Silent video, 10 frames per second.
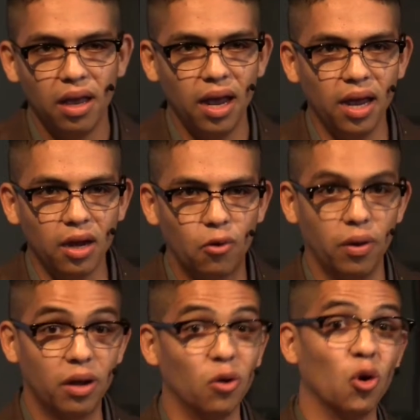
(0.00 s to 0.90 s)
a
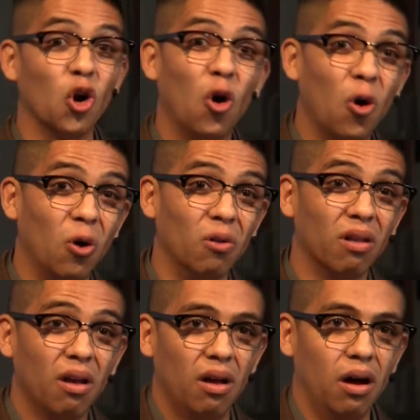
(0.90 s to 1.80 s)
critical
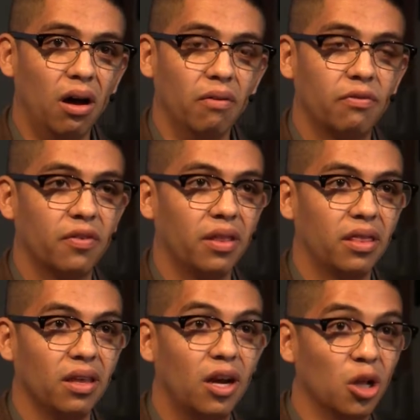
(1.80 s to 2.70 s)
goal of
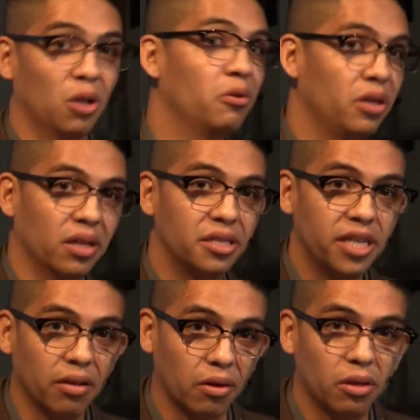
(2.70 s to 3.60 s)
the colonial and
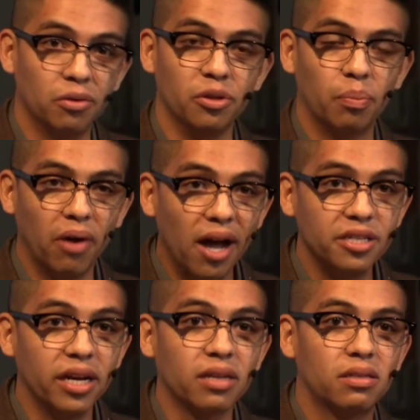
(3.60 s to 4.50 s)
settler colonial
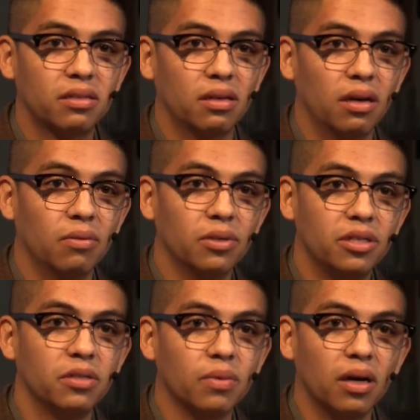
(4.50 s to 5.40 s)
projects,
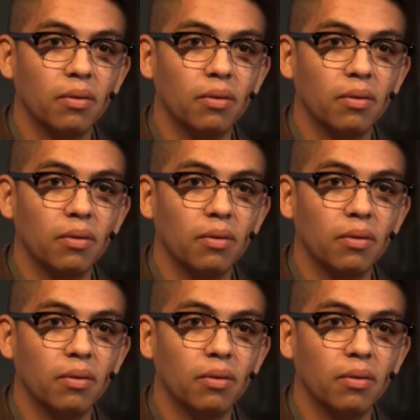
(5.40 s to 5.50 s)
which is,